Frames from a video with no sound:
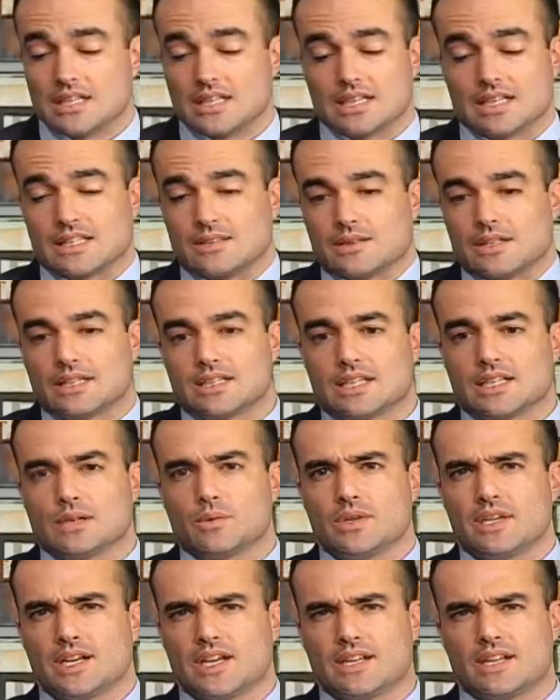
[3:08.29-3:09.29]
I think
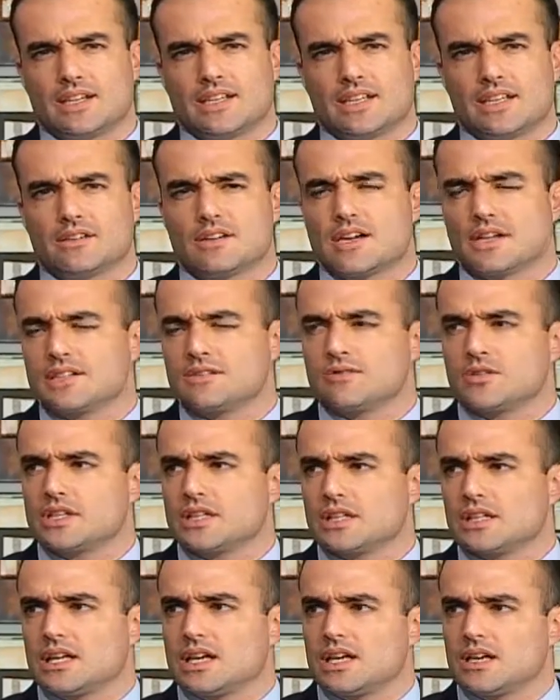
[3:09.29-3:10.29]
we had an interactive
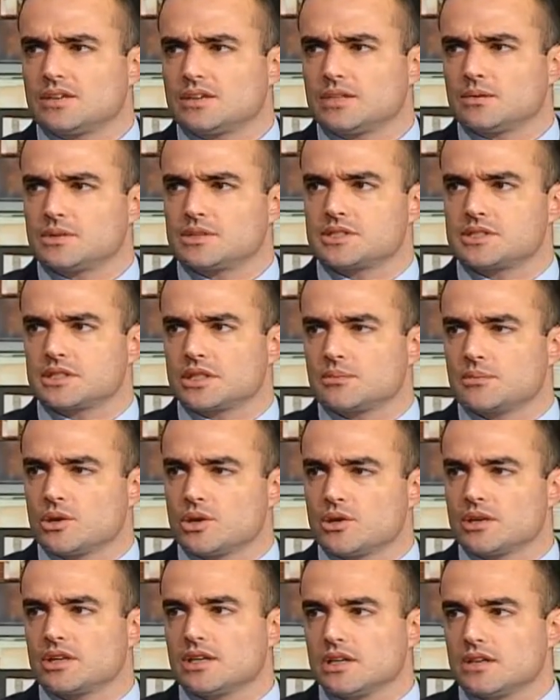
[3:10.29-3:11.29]
read aloud, which is a
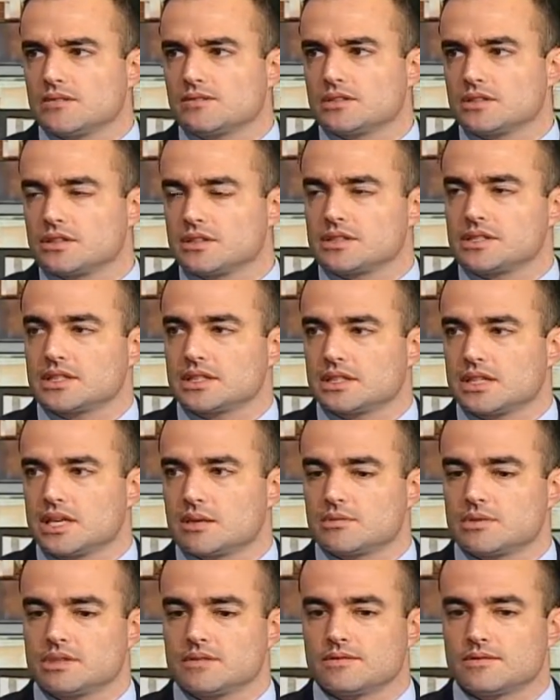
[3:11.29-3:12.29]
component of Literacy
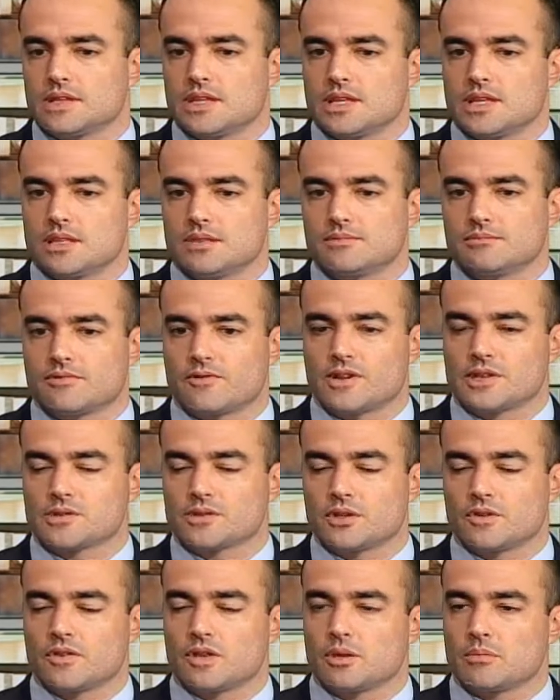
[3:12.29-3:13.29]
Collaborative
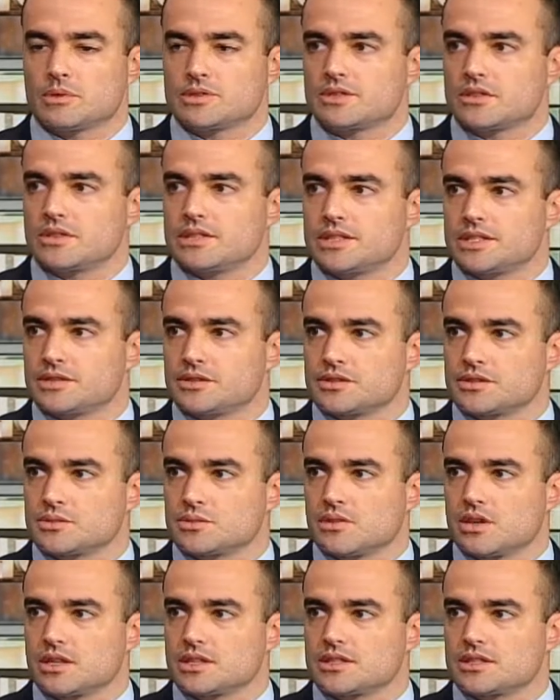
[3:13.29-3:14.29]
professional development. Our teachers
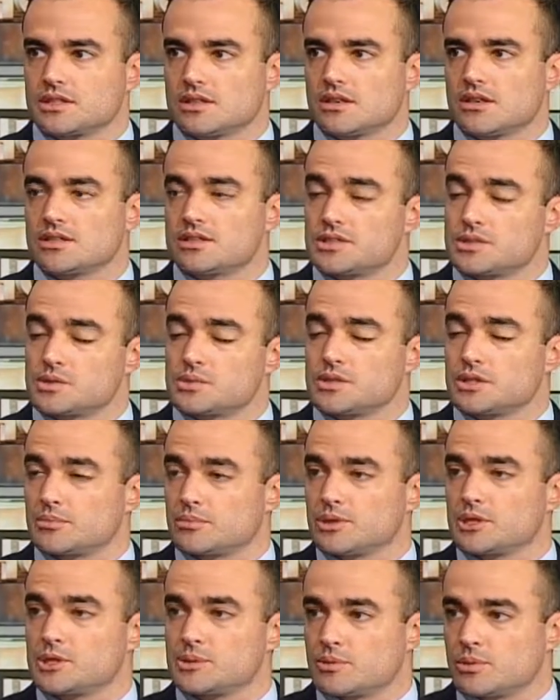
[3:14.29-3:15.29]
went to
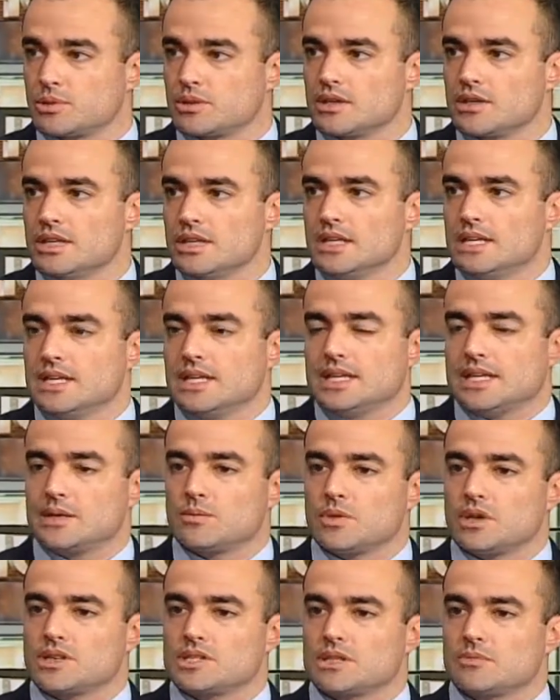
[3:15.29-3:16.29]
Bridgeport
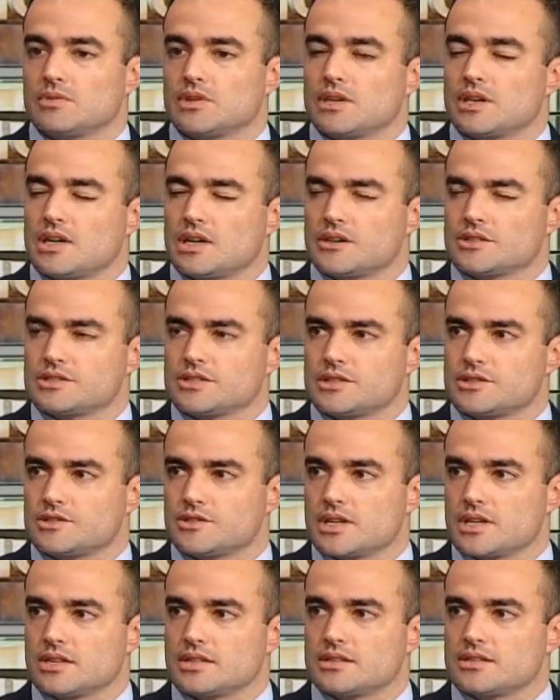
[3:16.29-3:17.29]
and watched some of the Ohio State
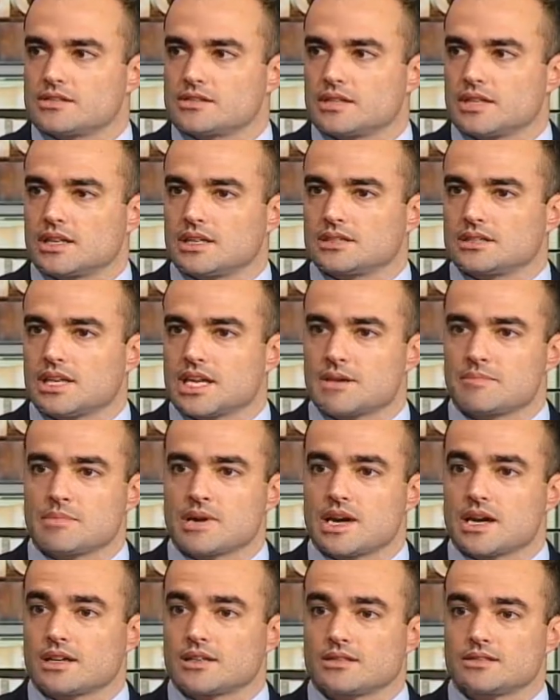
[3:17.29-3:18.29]
trainers and came
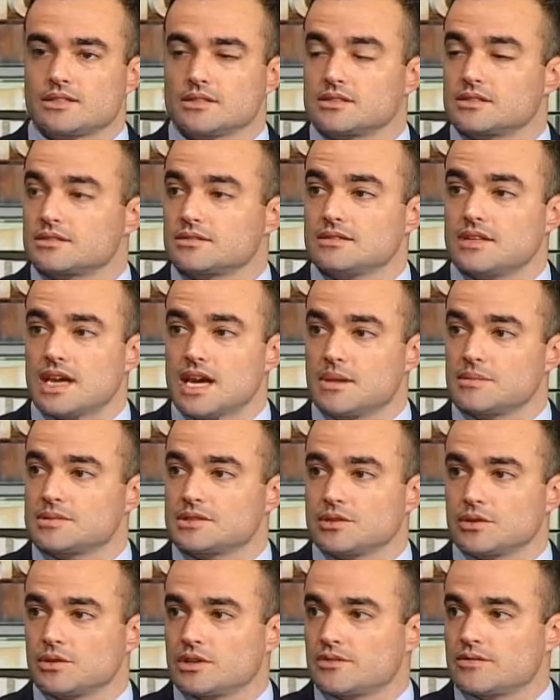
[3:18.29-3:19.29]
back just
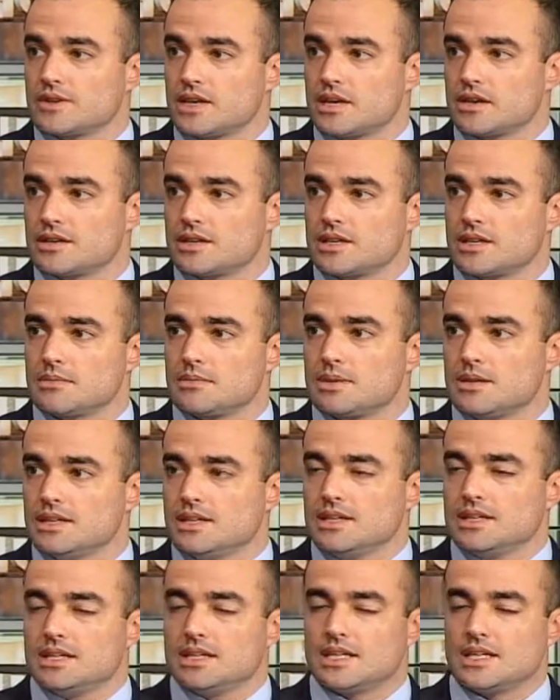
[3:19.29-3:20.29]
absolutely fired up.
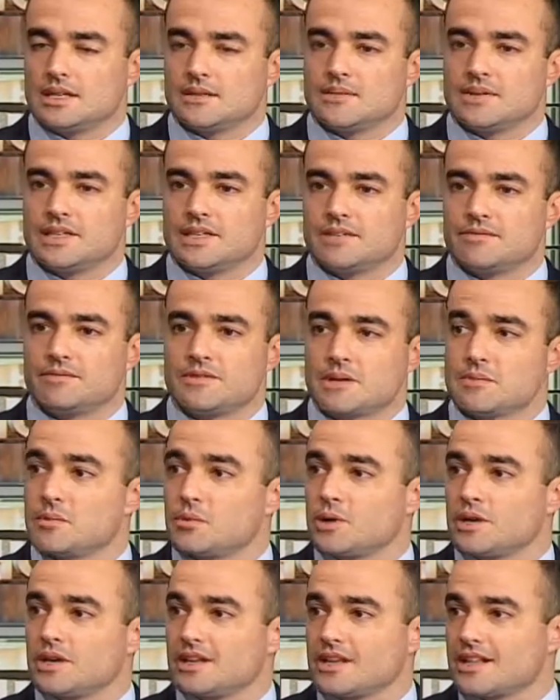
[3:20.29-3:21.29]
And in
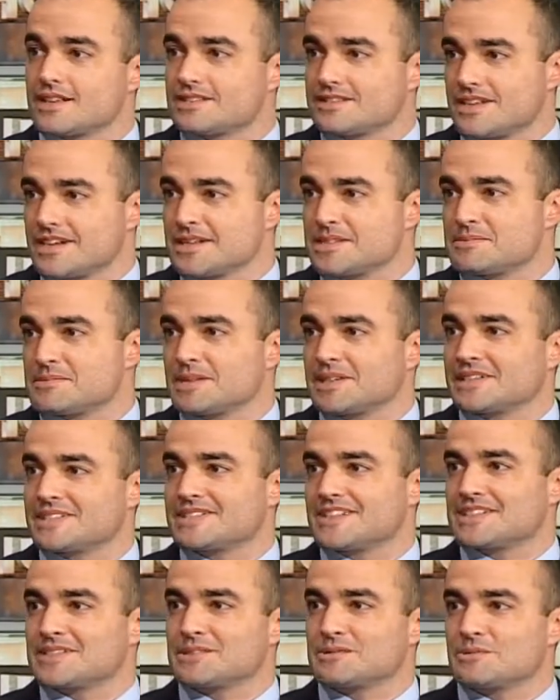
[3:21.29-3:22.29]
February, that's nice
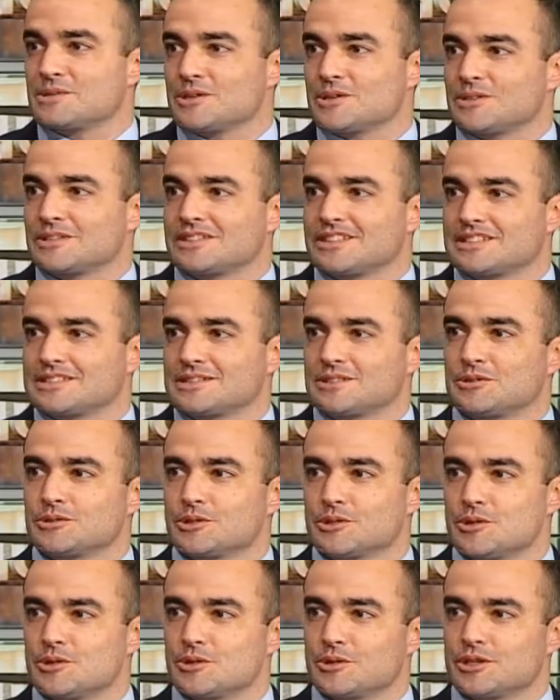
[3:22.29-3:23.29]
because as the weather gets a little
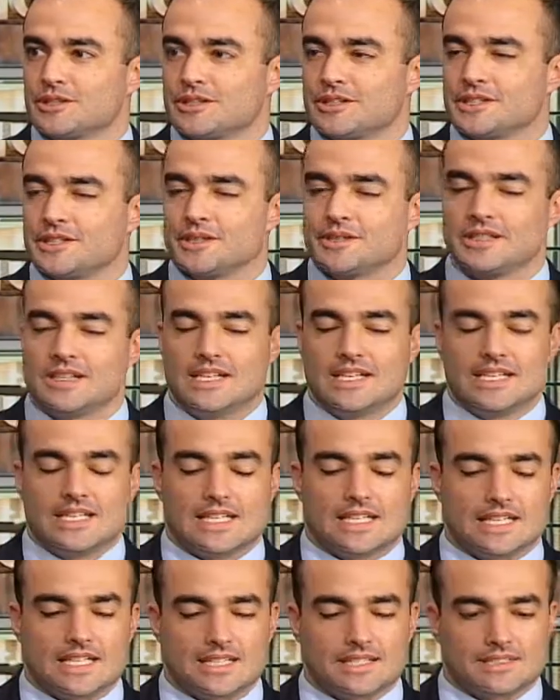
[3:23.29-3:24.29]
colder,
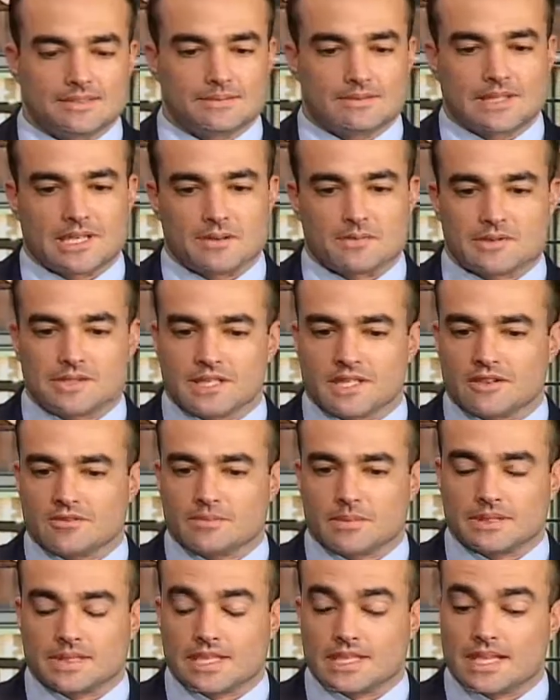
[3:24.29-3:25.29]
it becomes
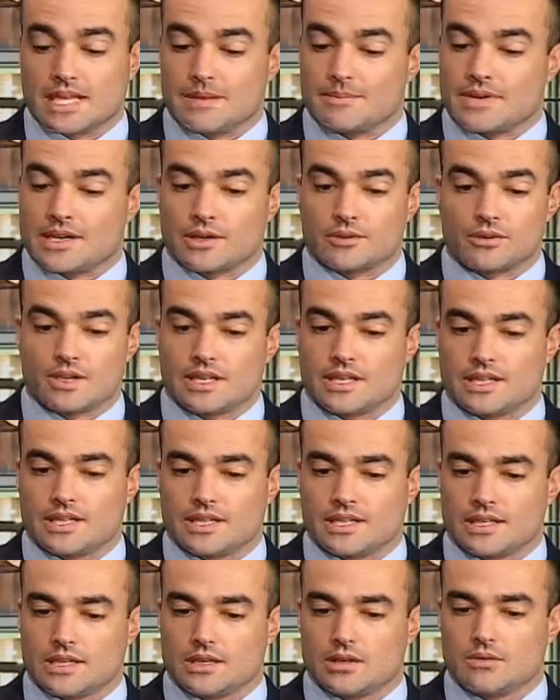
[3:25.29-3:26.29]
tough, but they came back ready to
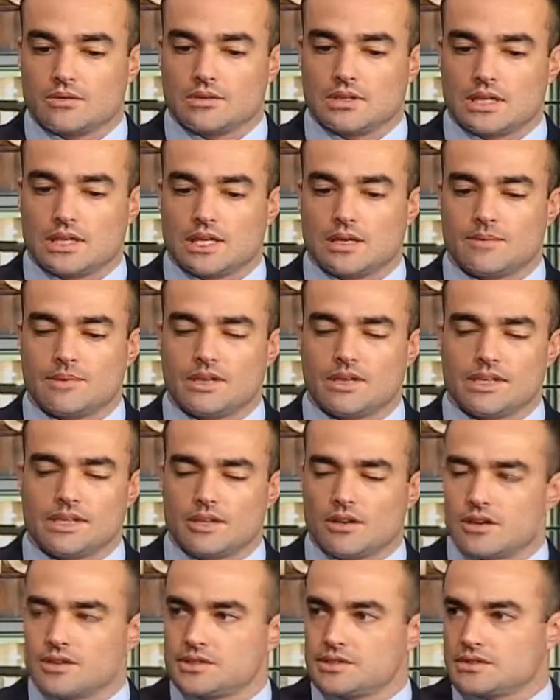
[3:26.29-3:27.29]
go.
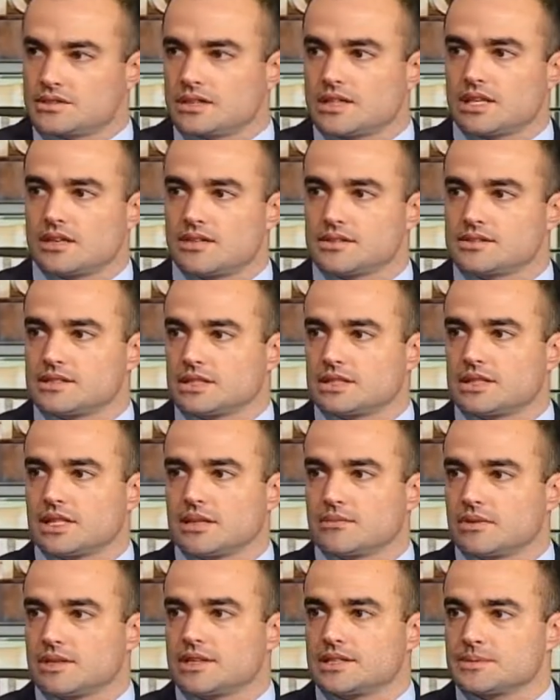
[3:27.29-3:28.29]
It also has allowed us to
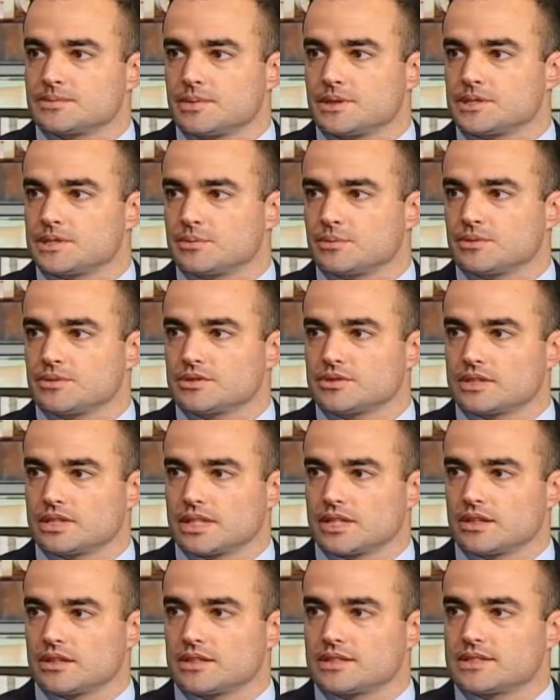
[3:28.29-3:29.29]
collaborate as principals, to
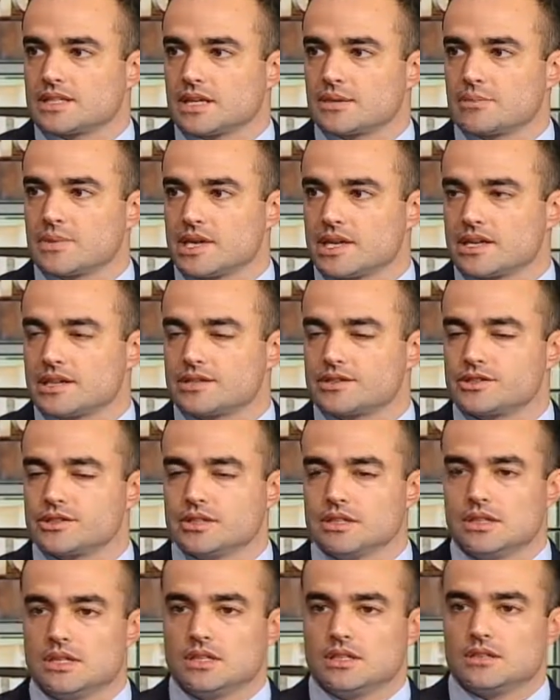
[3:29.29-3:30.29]
get on the same page
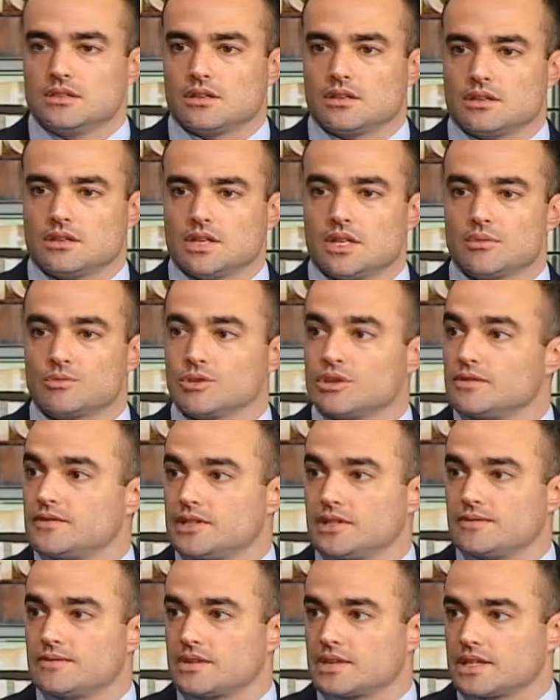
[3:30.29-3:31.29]
on a number of
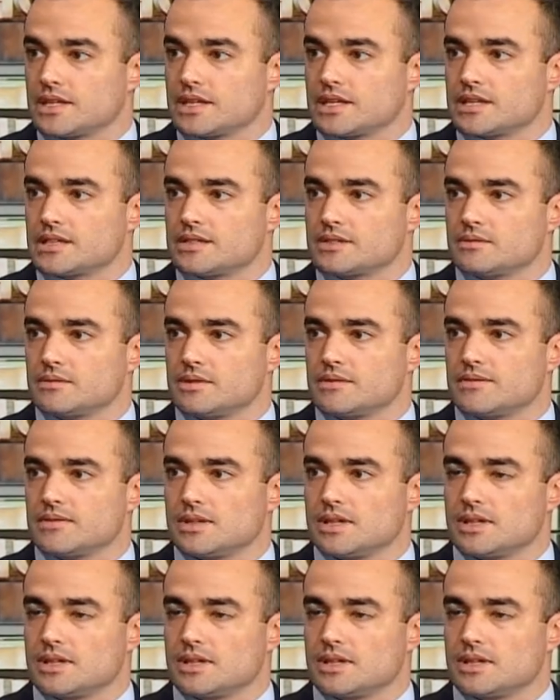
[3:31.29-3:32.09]
different things. We've